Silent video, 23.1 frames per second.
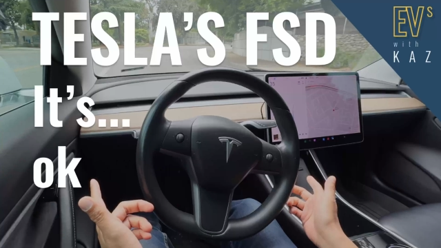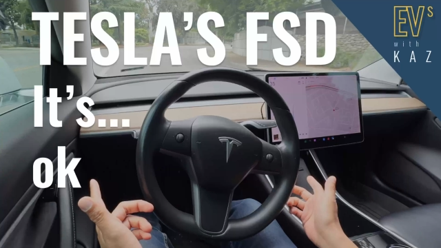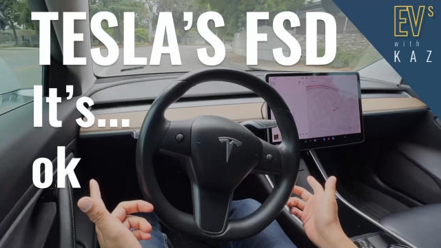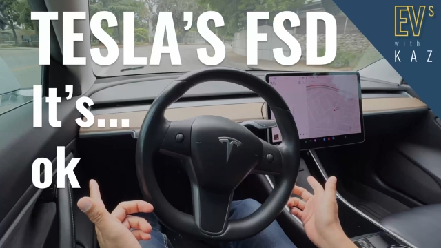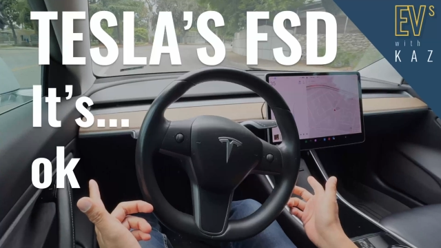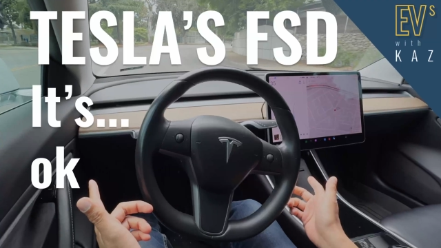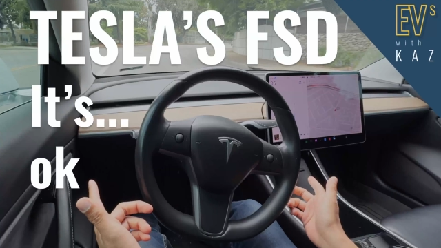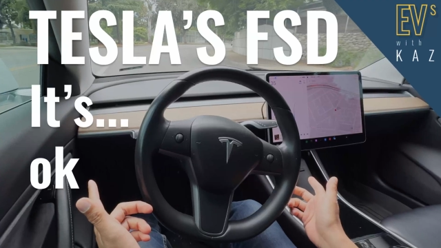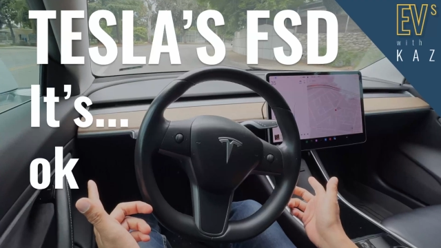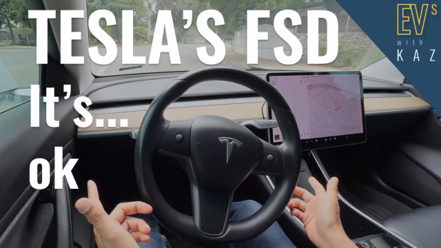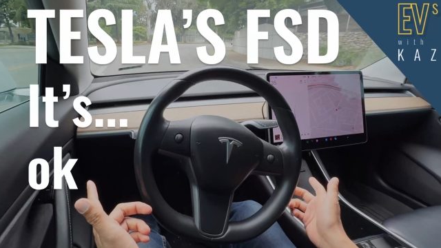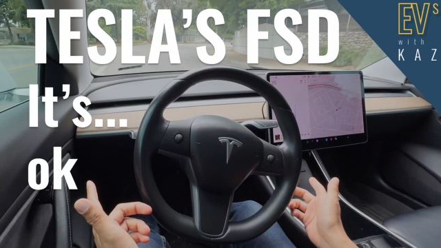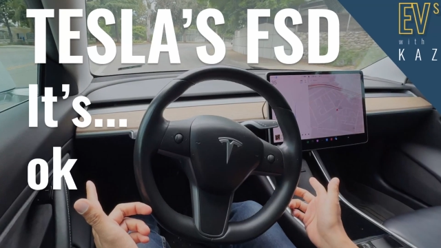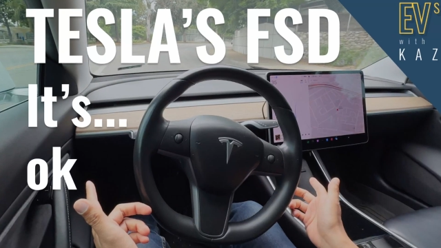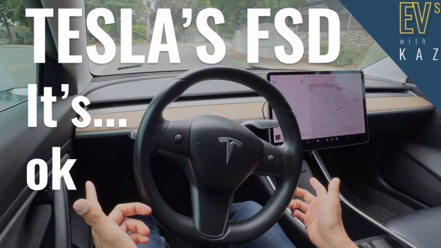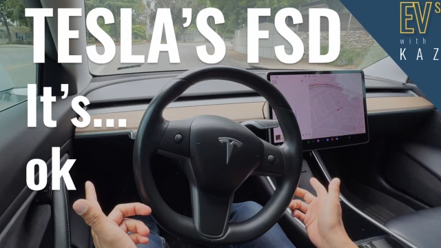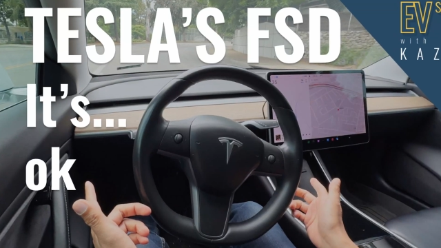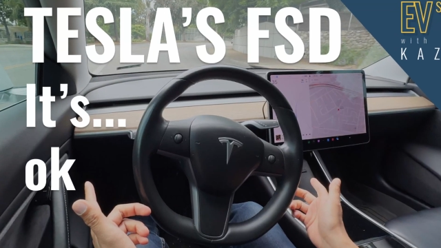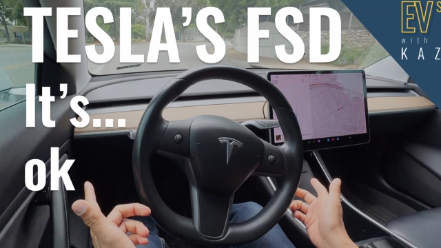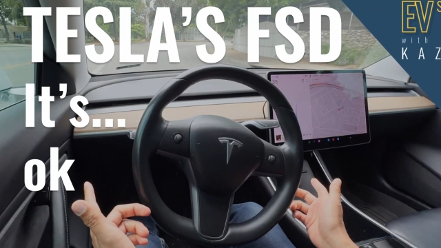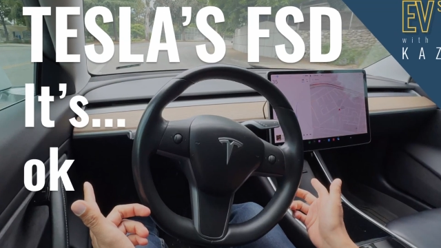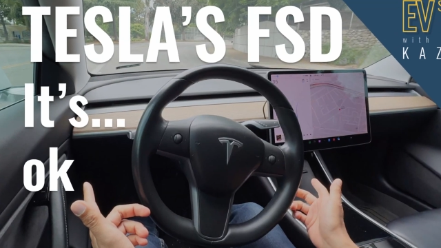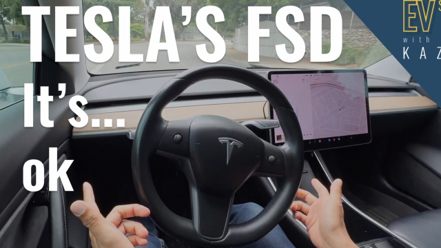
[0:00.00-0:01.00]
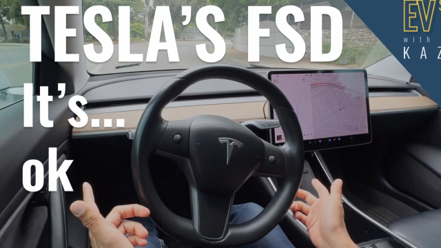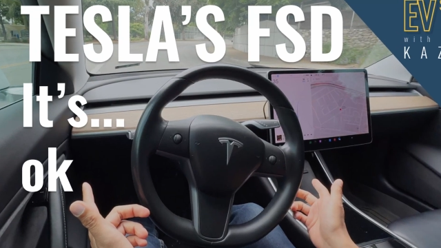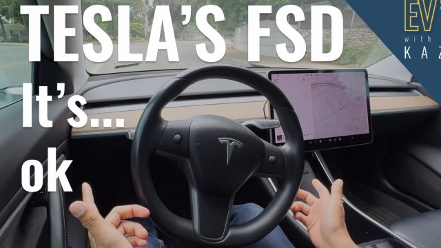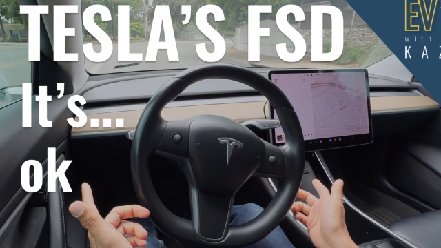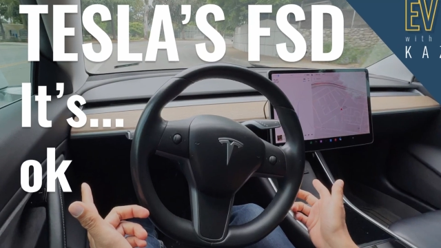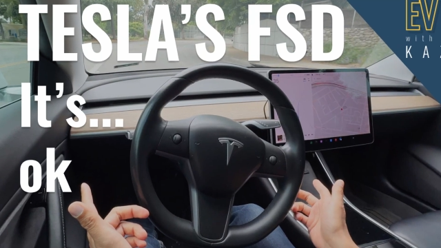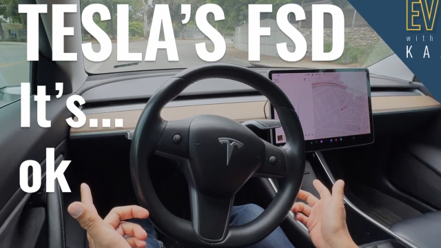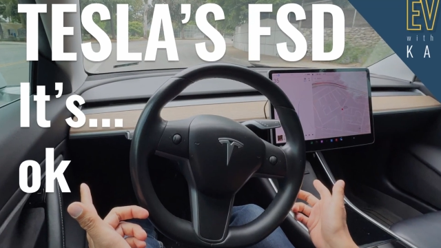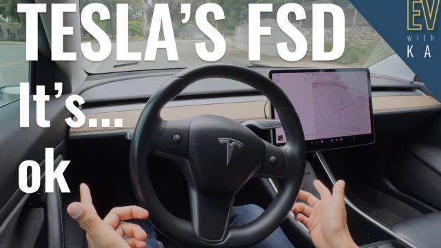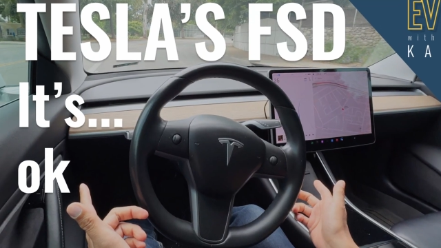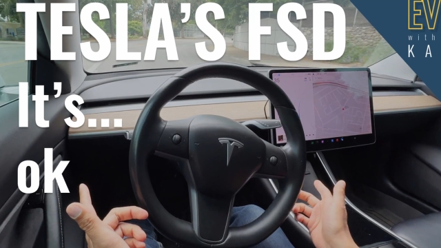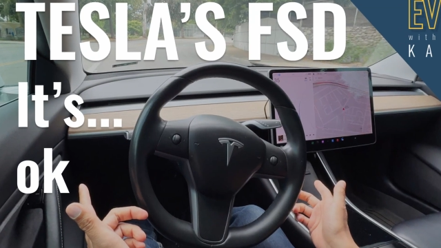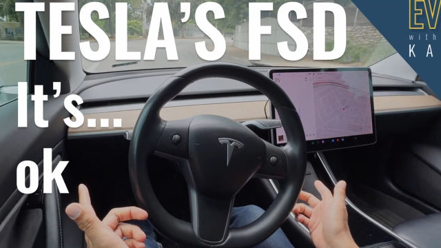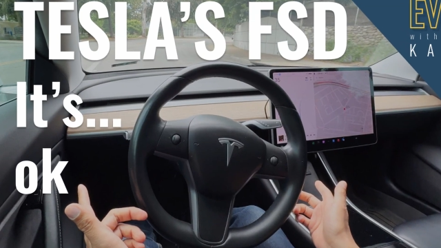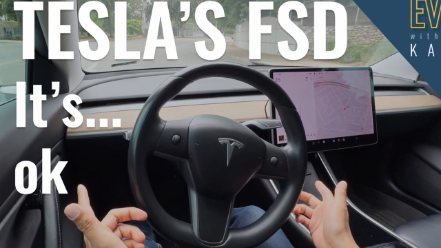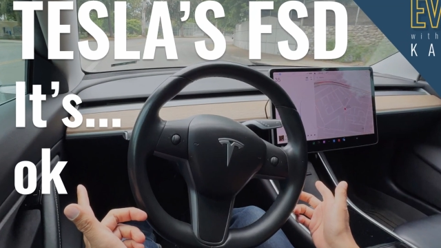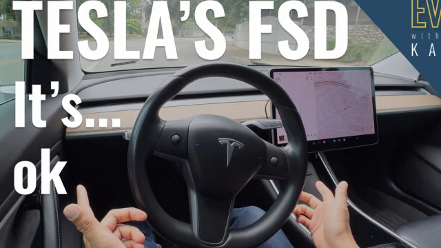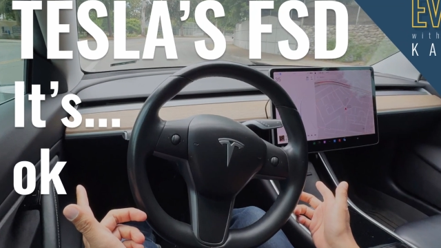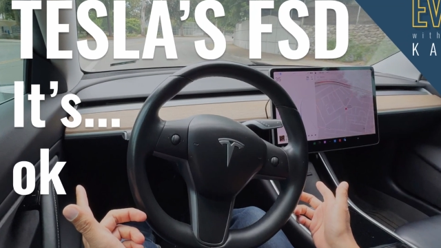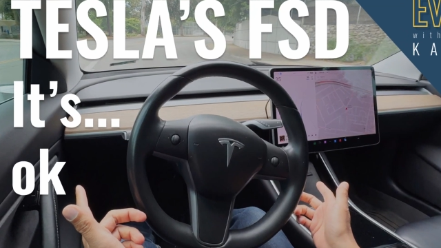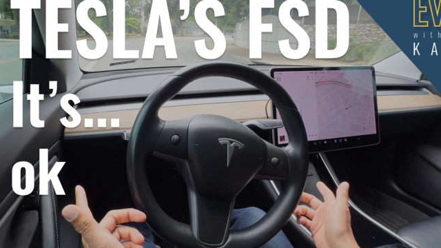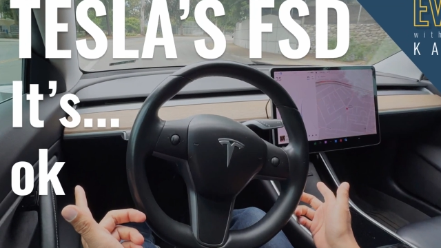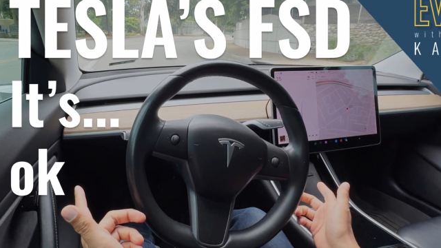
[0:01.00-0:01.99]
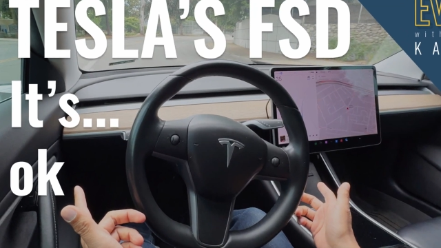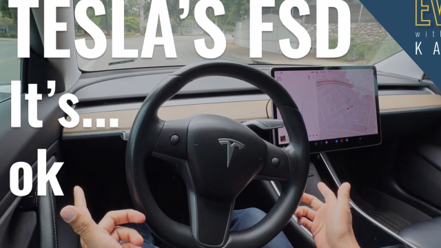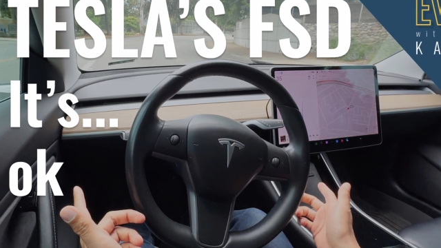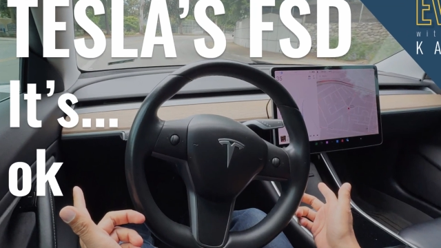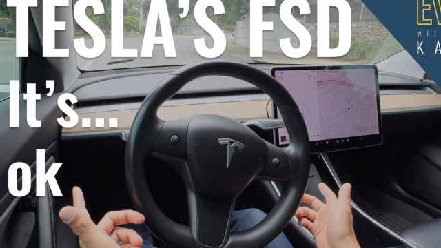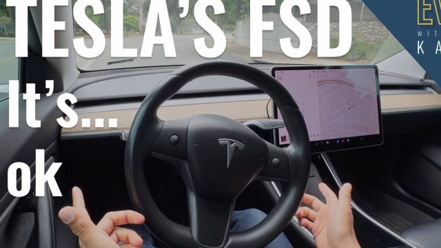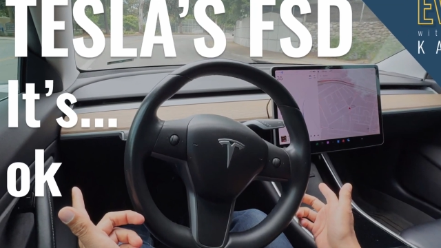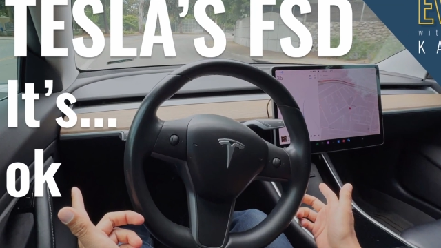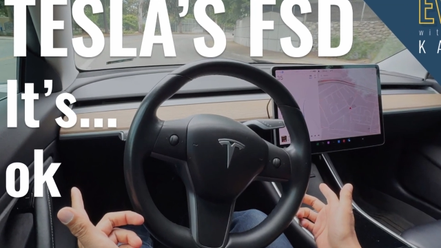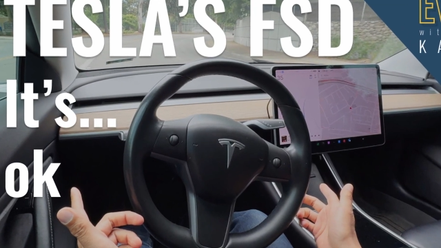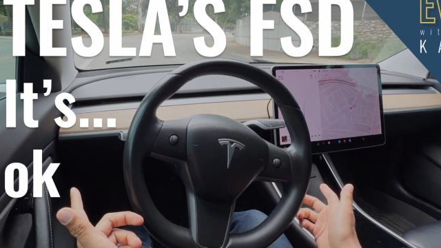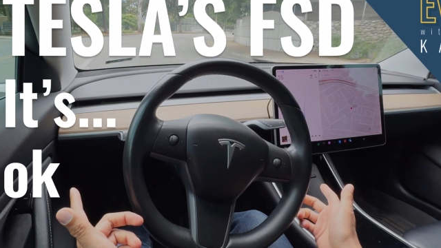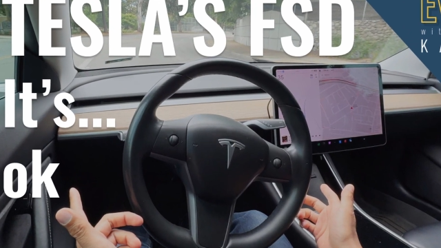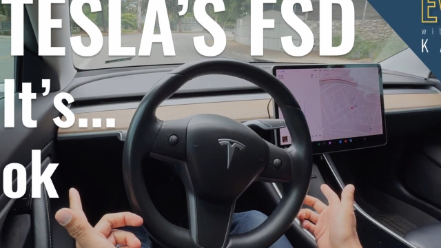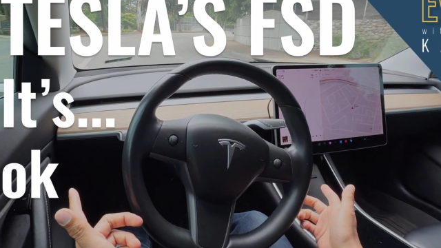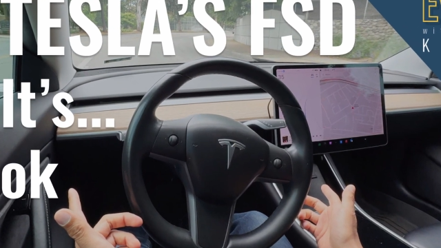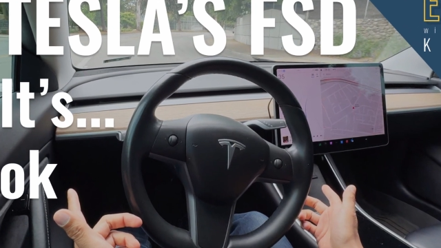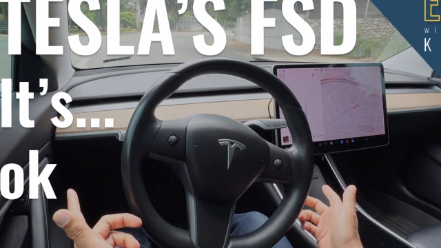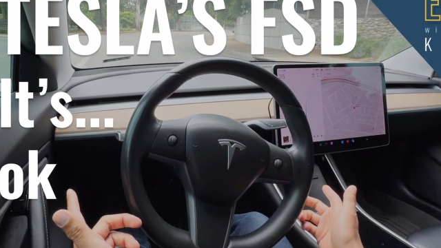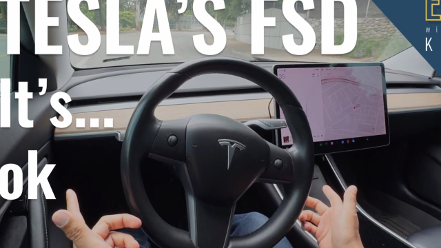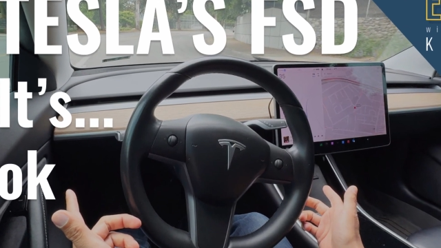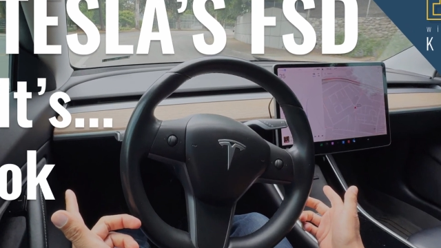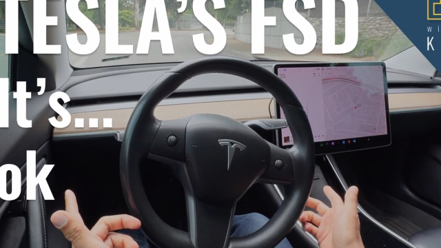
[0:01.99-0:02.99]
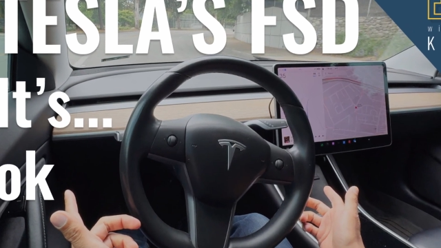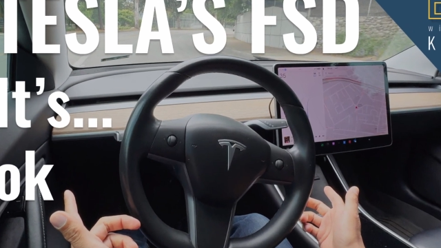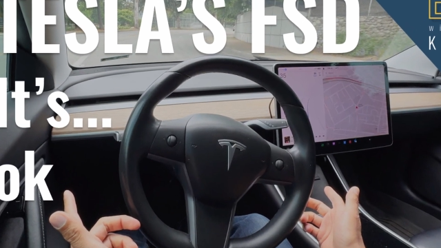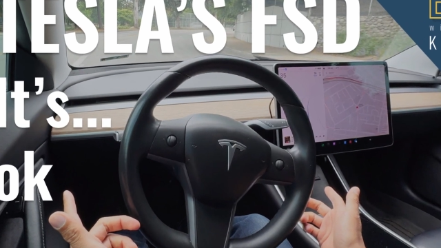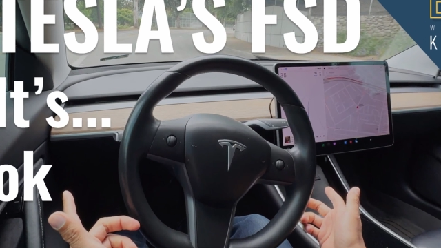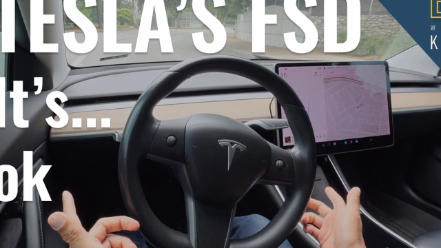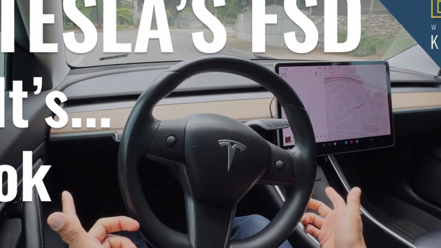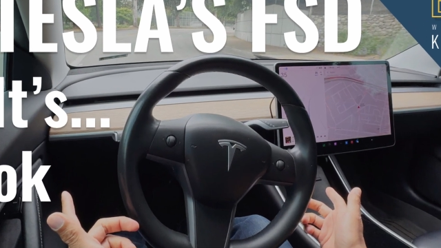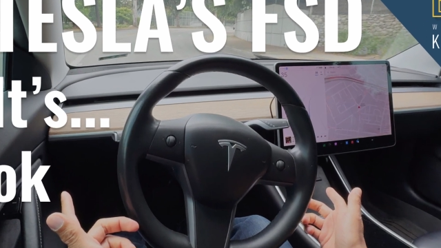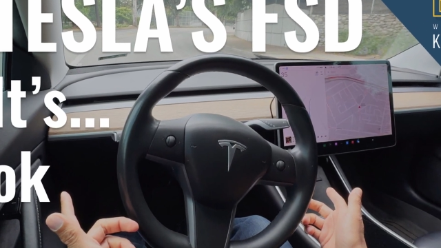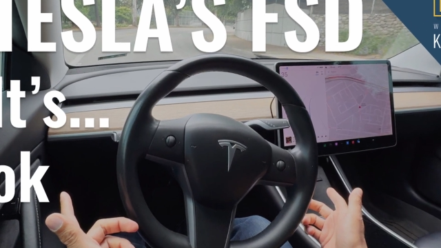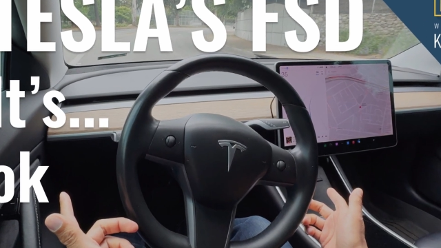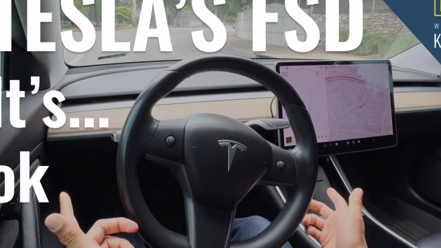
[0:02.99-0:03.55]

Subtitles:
(no speaker visible)